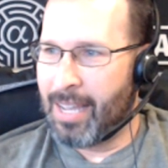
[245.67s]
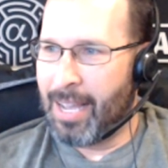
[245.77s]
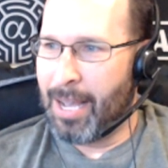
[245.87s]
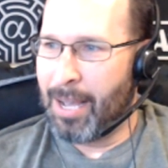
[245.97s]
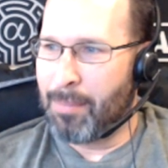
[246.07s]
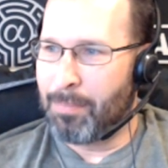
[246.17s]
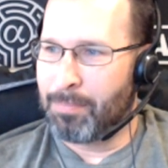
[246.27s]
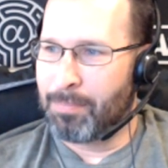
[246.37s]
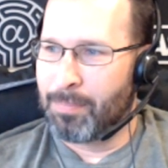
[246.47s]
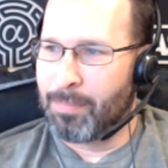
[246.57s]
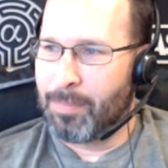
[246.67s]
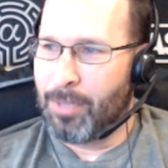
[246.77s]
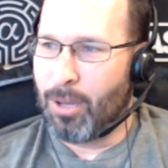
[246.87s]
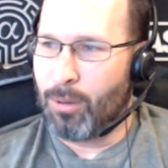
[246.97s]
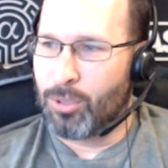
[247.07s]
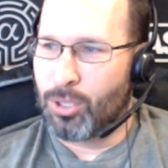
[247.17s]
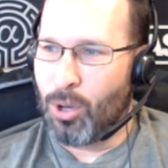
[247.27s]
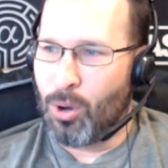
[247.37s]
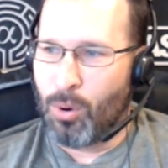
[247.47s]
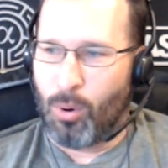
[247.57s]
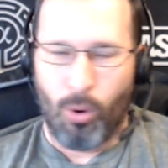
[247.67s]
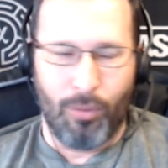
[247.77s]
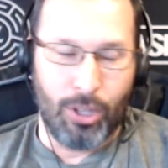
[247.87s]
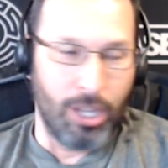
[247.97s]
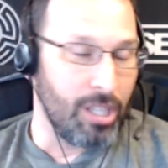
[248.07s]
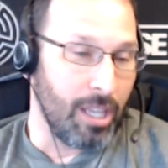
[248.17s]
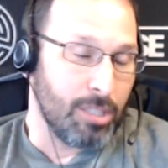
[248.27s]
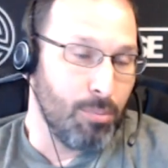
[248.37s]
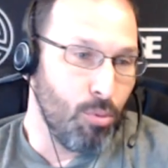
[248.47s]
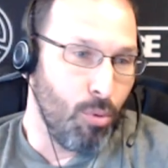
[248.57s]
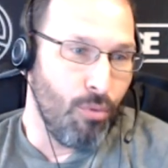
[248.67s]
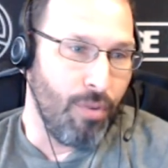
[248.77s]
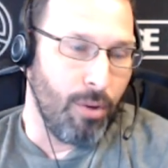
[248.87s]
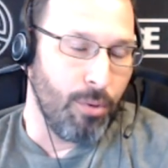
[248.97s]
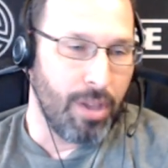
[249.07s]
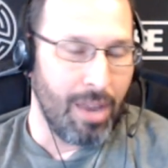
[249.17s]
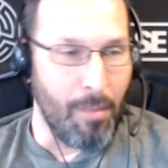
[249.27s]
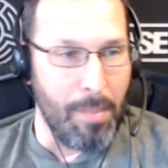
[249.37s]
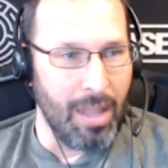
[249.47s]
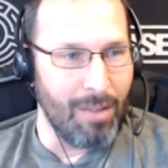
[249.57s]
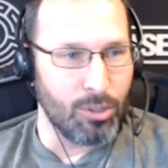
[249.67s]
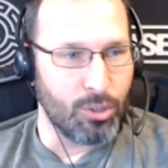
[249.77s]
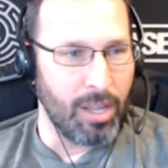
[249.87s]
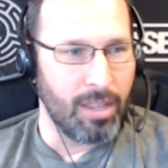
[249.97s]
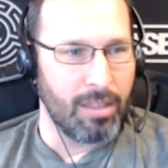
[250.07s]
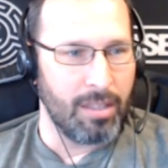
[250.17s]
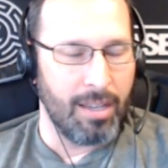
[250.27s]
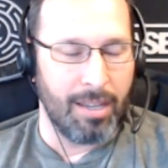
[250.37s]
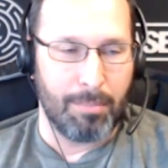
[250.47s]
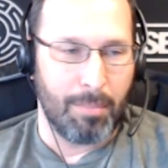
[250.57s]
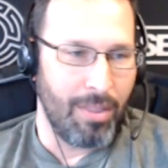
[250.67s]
Um, you know so or if you just like a smooth profile with kind of a mid-level strength um,